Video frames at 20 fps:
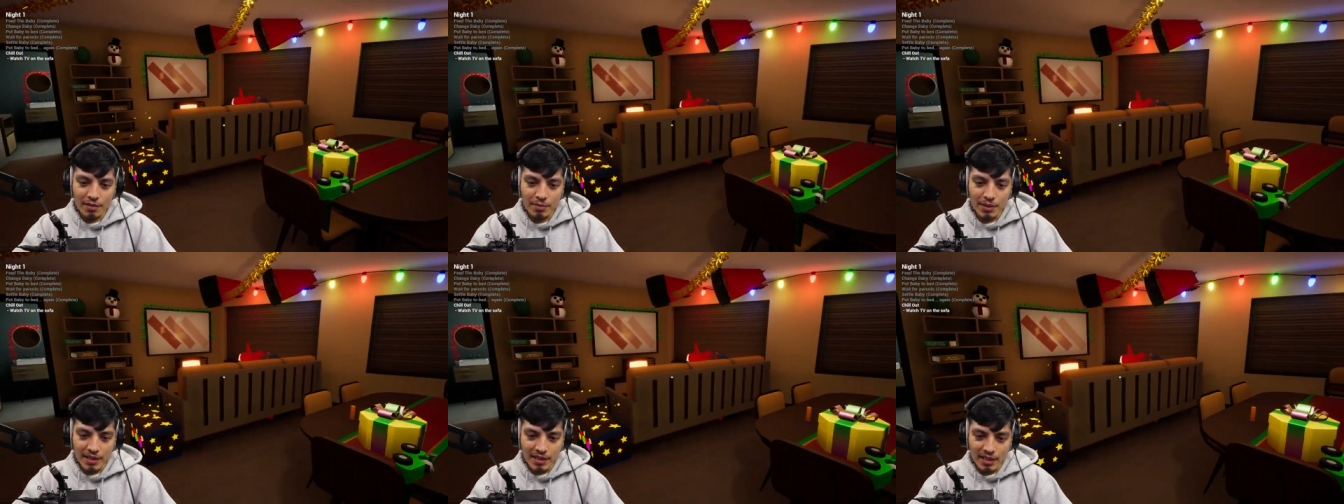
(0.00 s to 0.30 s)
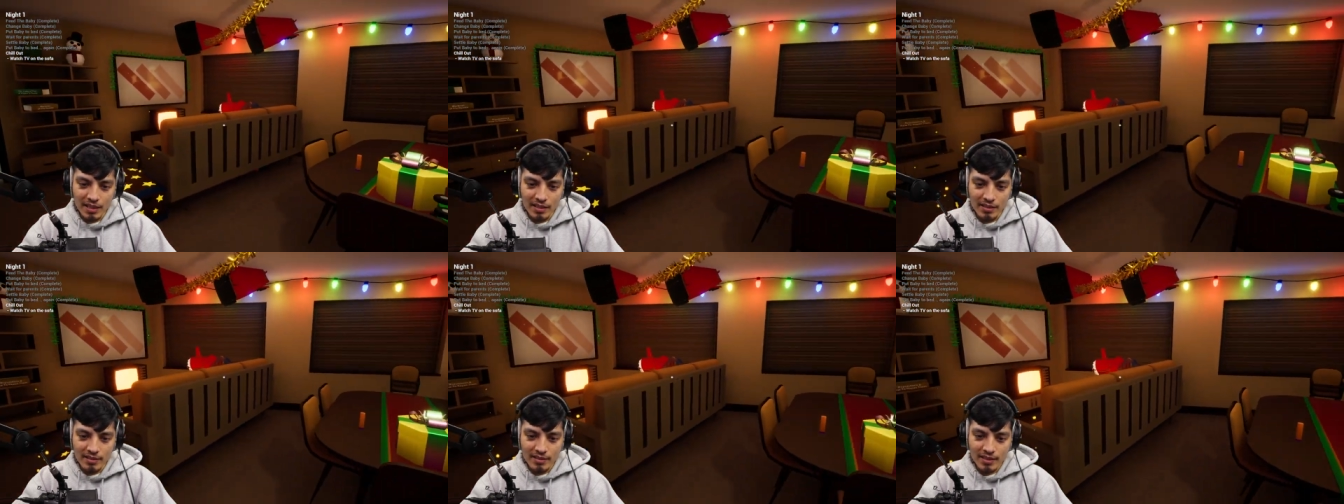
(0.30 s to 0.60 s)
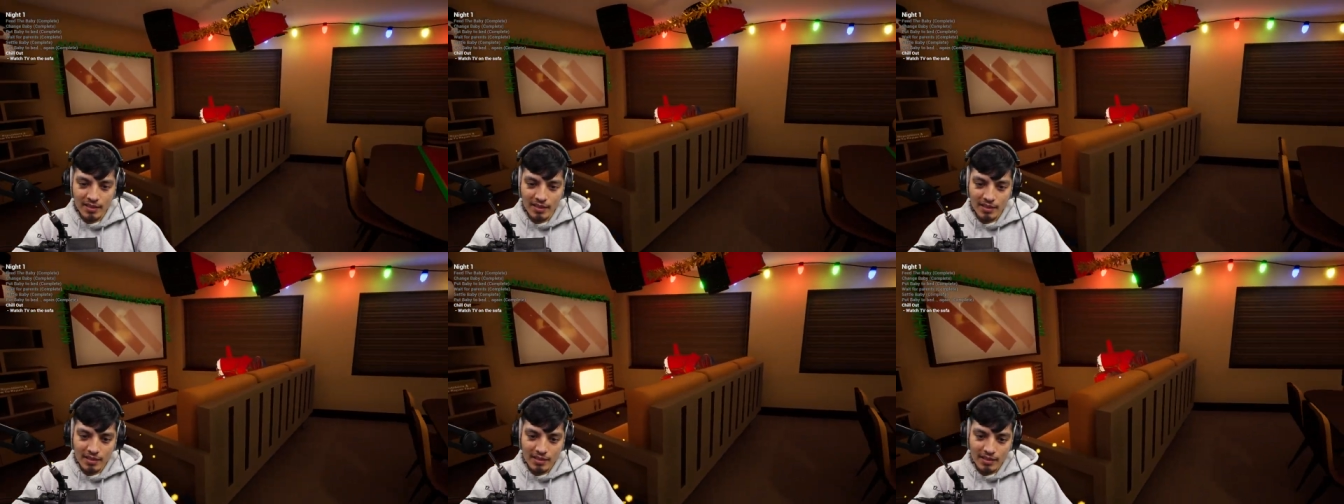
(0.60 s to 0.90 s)
because
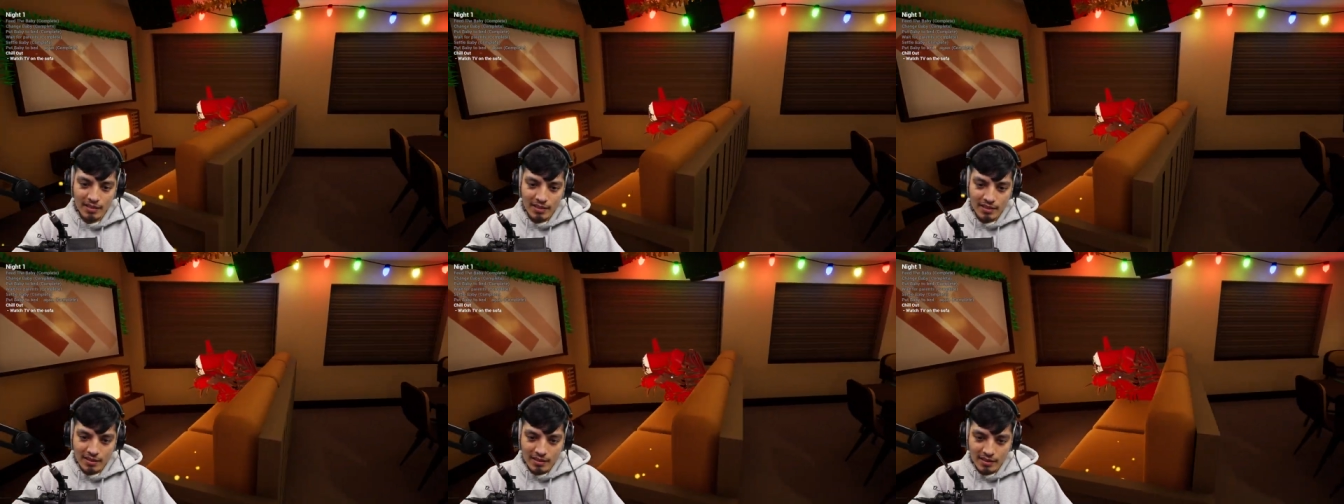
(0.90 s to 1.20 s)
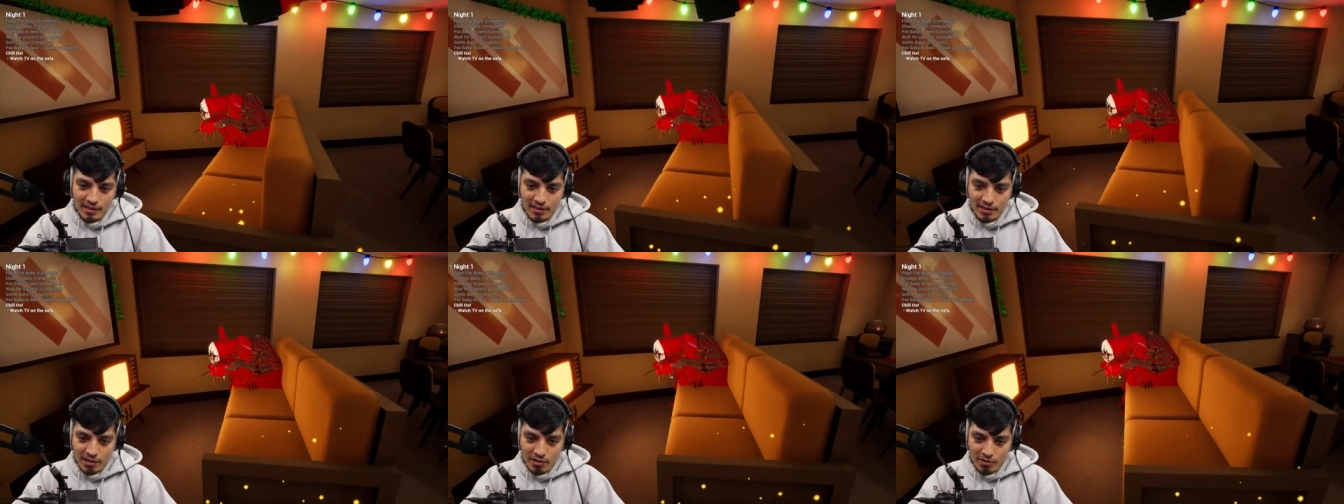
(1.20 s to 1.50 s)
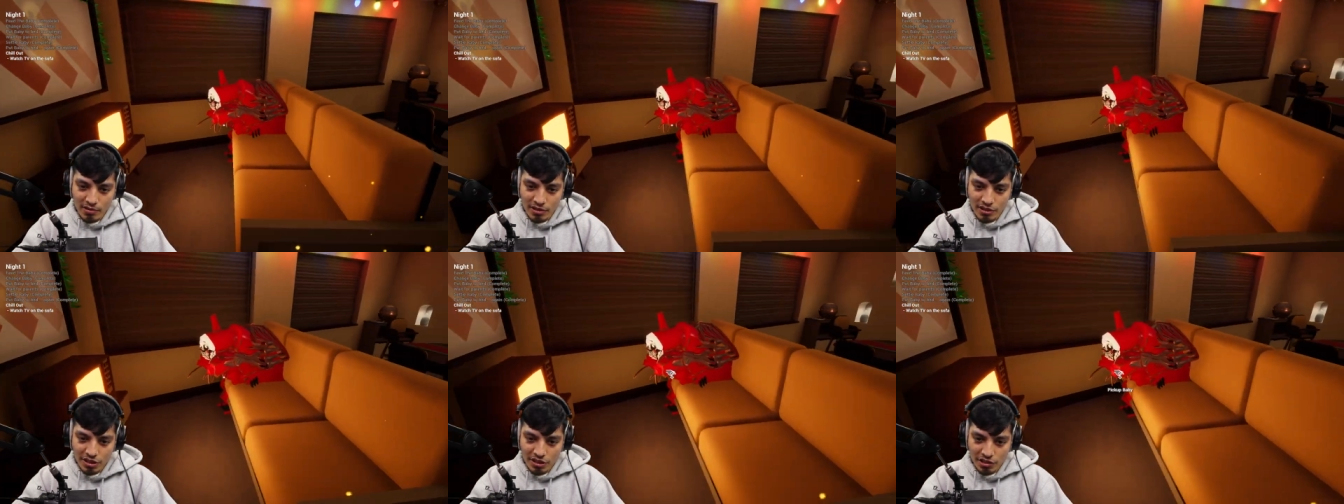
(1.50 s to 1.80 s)
this dude
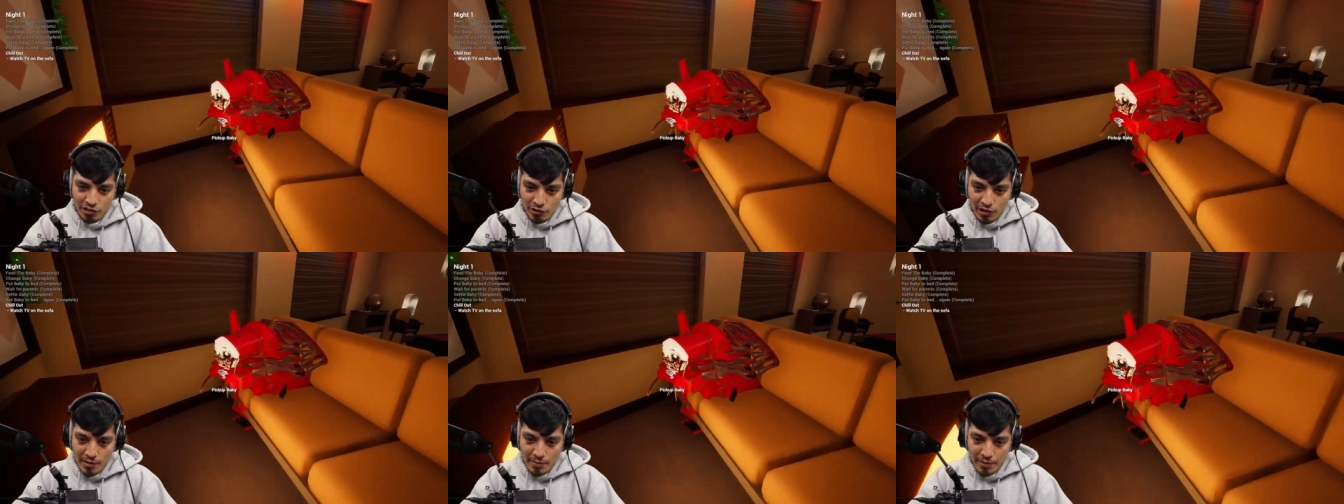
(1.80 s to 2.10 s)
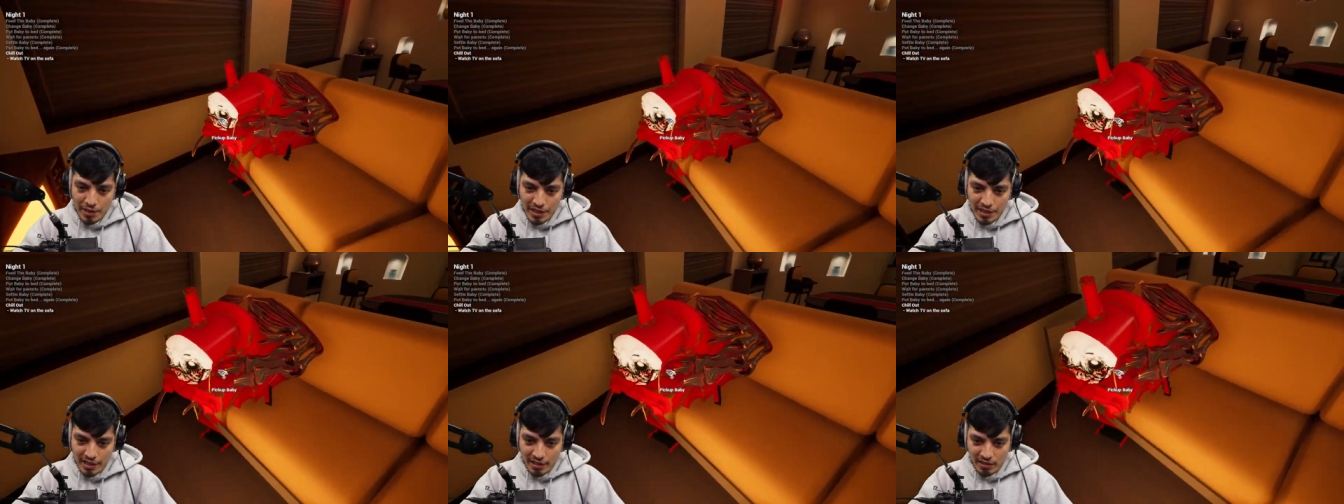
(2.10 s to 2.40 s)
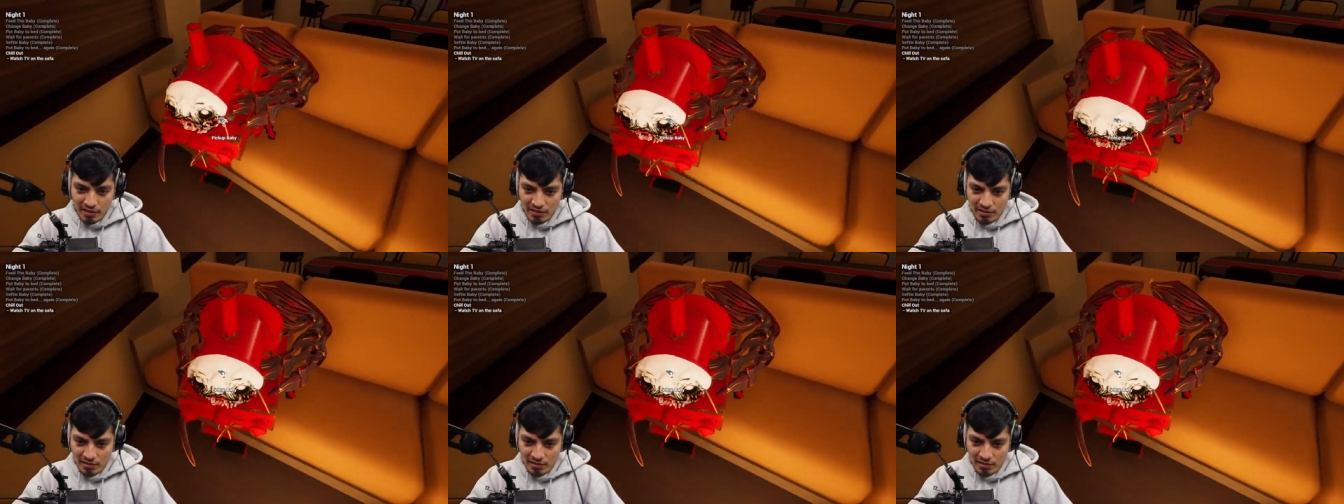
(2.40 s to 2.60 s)
is just creeping here.